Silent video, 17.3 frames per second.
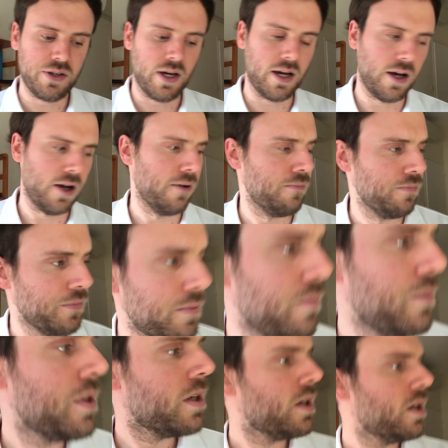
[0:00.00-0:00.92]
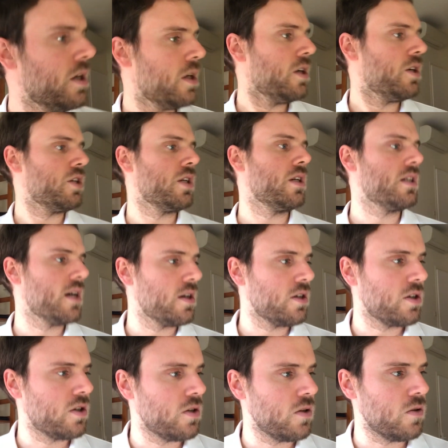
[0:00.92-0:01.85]
um, she
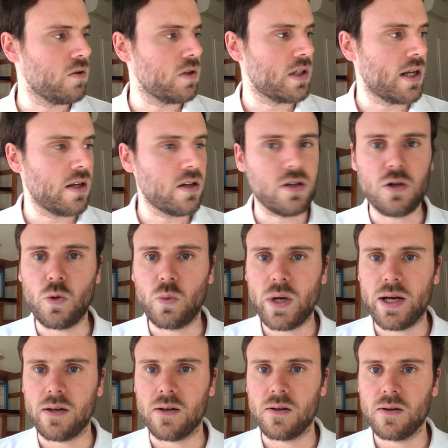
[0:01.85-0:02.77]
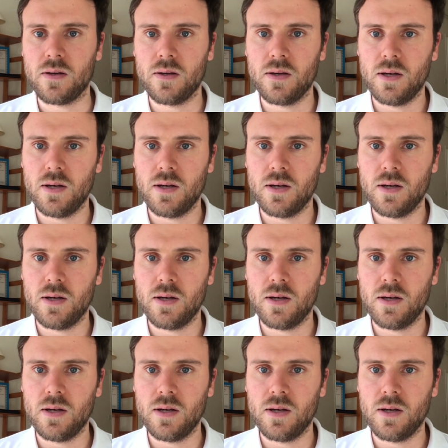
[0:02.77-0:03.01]
tends to she tends to win.